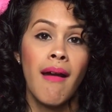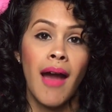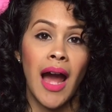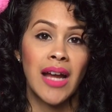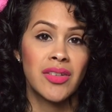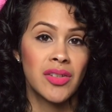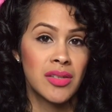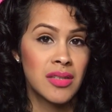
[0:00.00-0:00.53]

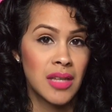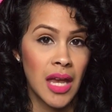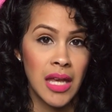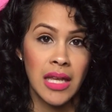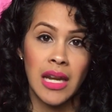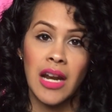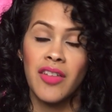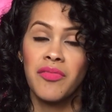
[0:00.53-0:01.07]
I just take
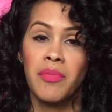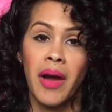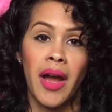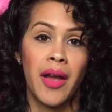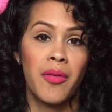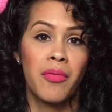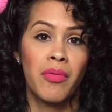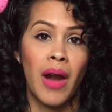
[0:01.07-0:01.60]
it out of
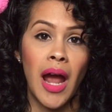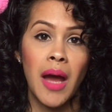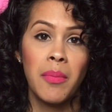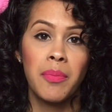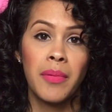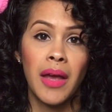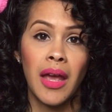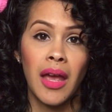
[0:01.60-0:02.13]
my wrap
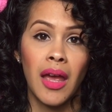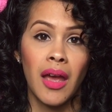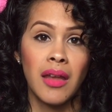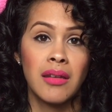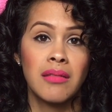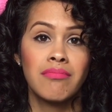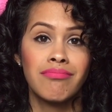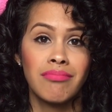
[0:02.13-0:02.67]

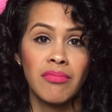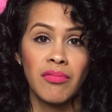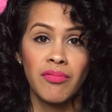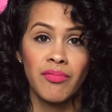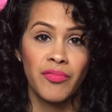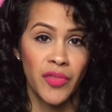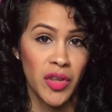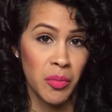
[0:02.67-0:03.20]
and
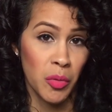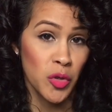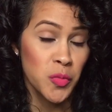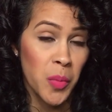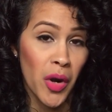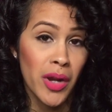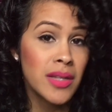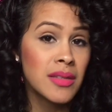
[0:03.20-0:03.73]
for the most
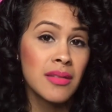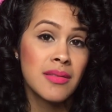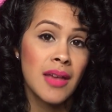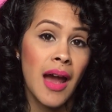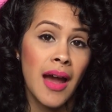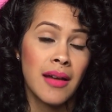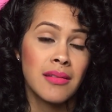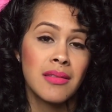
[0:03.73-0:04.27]
part it's
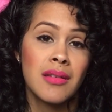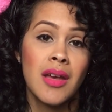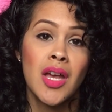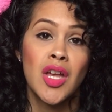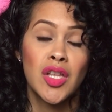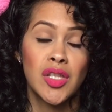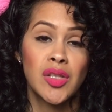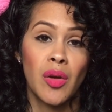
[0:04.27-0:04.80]
intact.
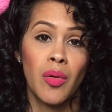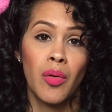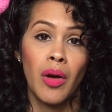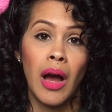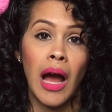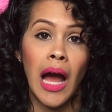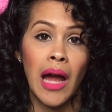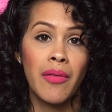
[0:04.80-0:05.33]
So
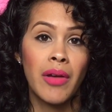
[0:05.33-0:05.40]
I